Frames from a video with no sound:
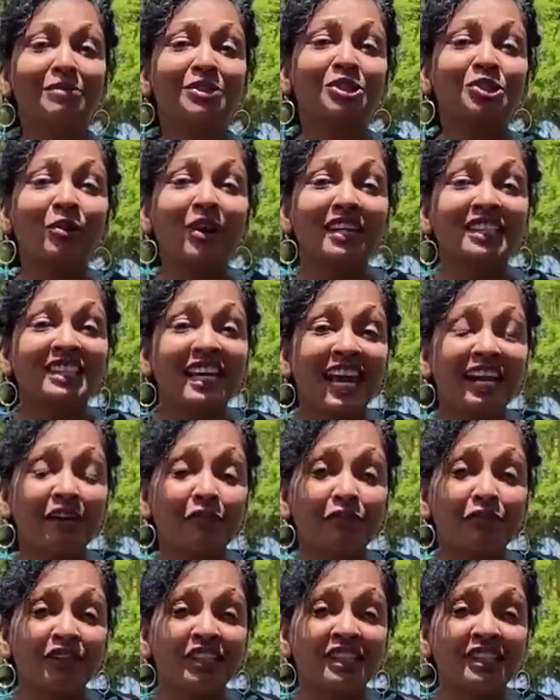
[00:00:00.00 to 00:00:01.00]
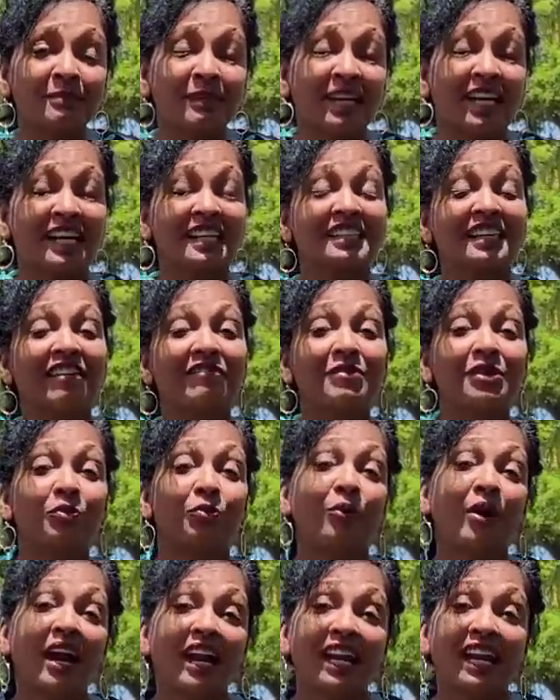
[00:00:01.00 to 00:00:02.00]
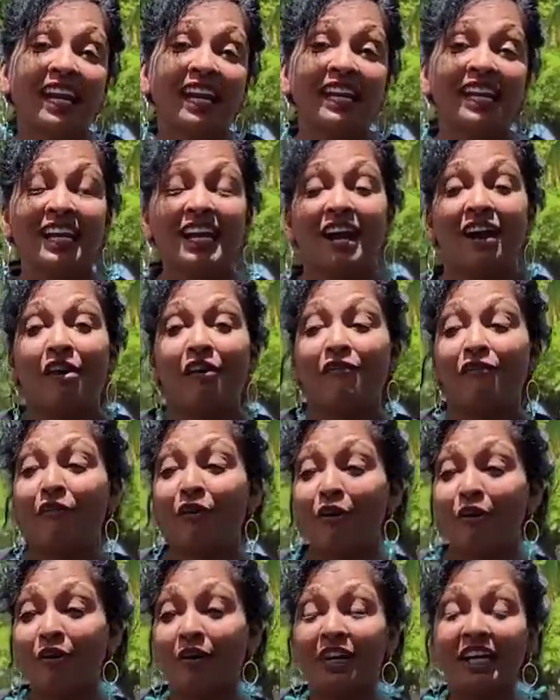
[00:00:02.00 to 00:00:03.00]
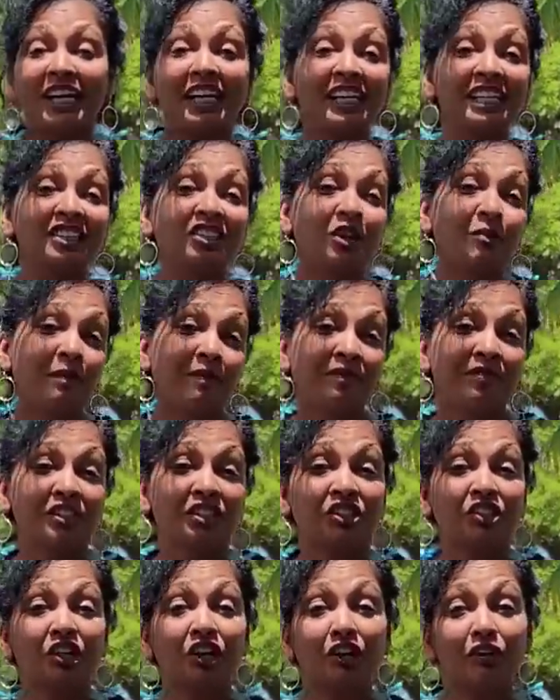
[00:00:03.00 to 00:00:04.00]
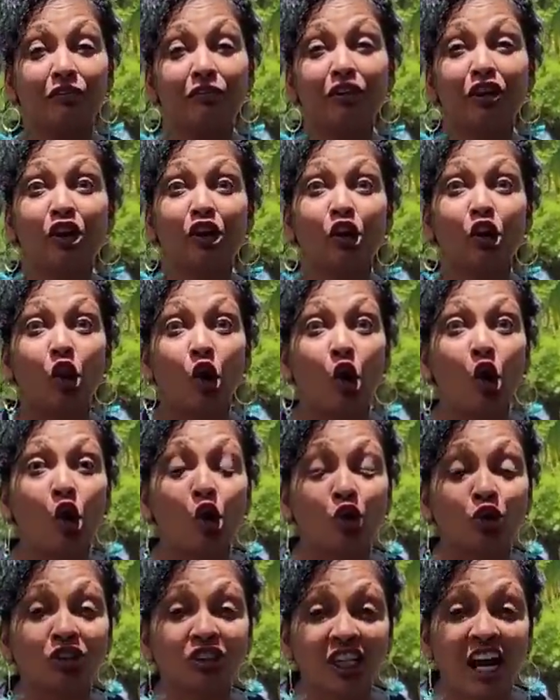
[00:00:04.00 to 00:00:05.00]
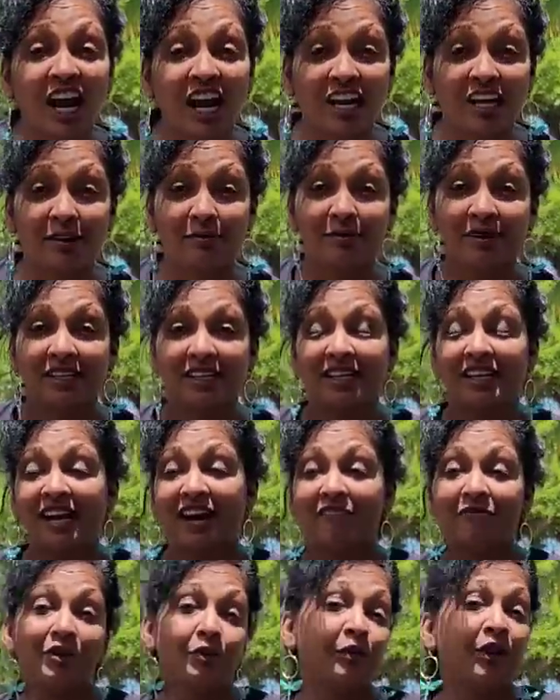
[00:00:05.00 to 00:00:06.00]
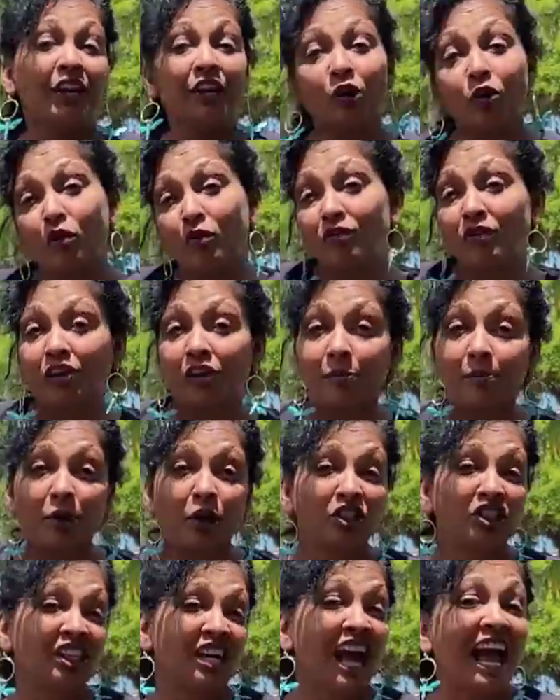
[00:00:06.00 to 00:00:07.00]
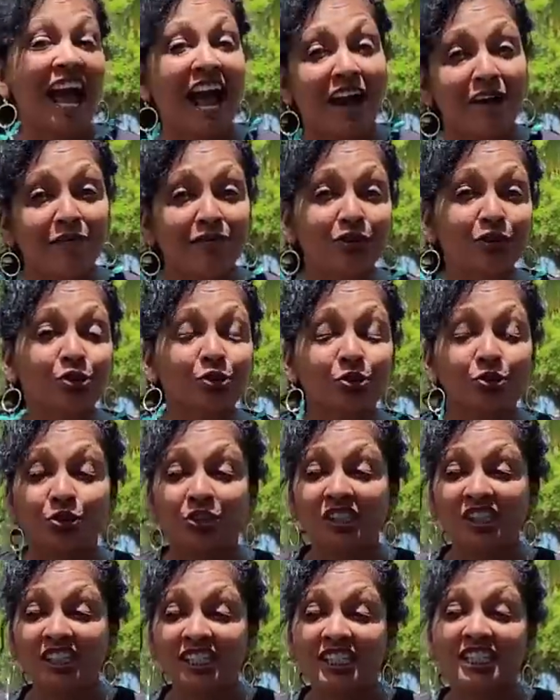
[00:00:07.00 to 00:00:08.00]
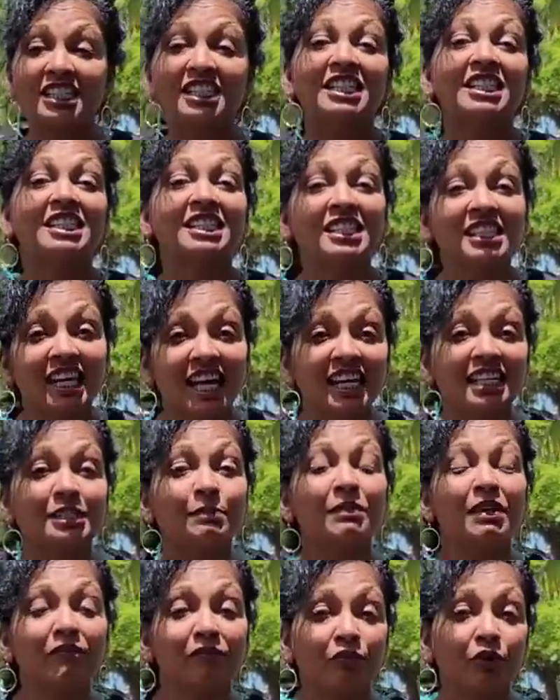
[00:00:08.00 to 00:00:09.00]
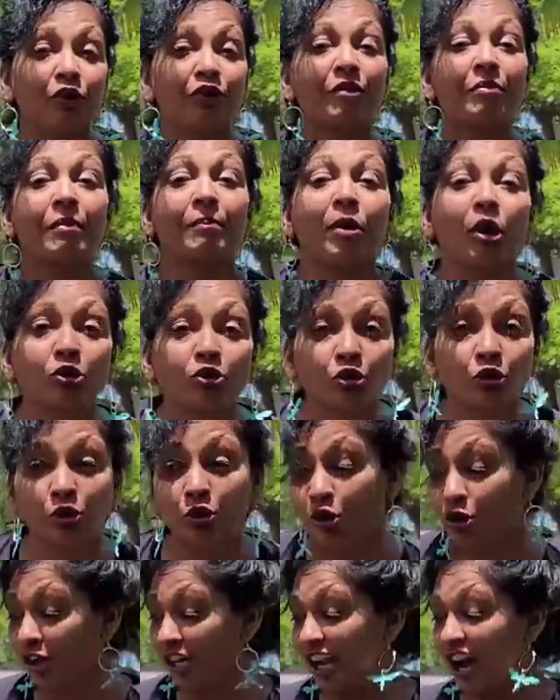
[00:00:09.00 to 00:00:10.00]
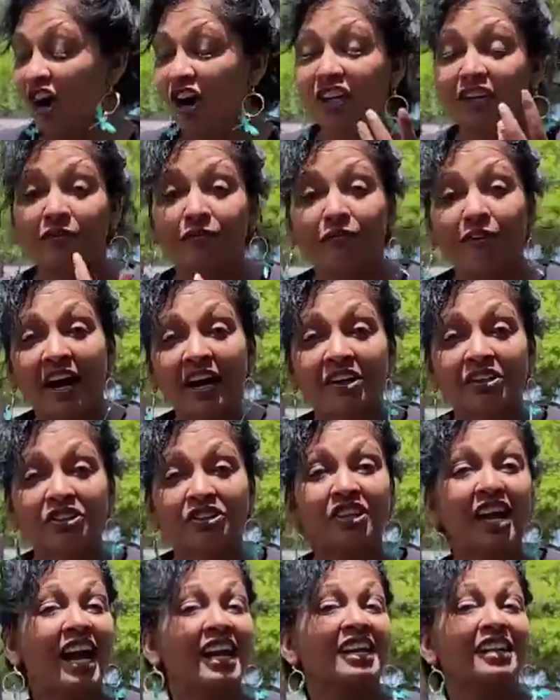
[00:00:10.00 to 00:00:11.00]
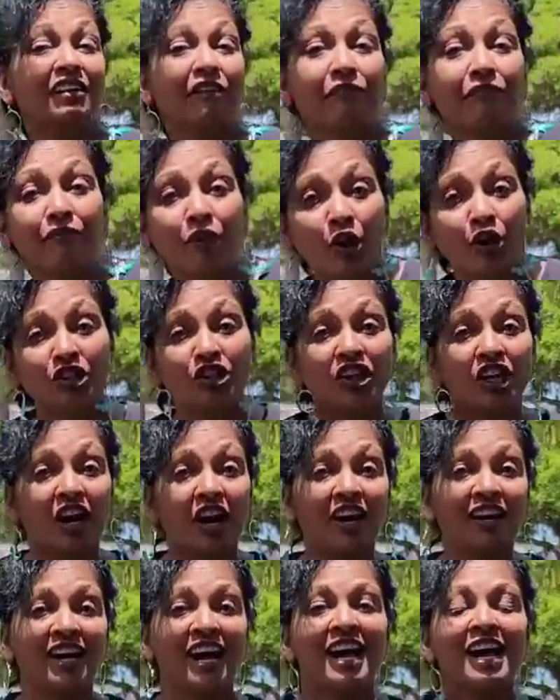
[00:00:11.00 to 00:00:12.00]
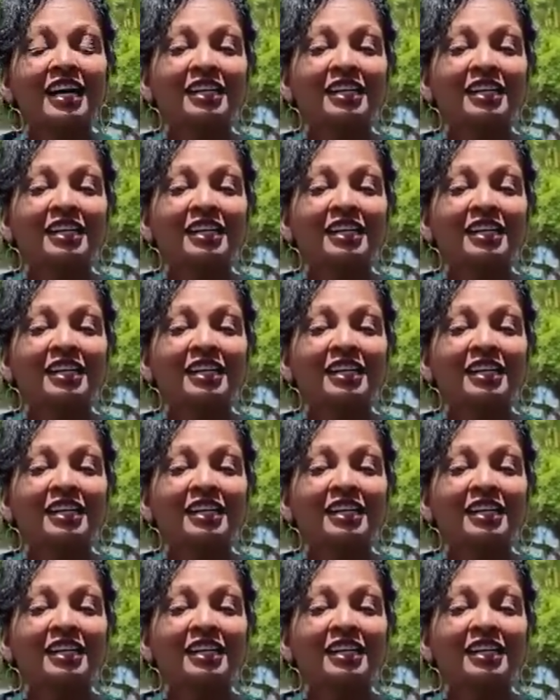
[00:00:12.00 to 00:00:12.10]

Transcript: I'm so excited for this because I've been waiting for eating some of this curry for a long time. I've been waiting over a month and a half or so to eat this nice beef curry I'm about to cook on the fireside in the front yard.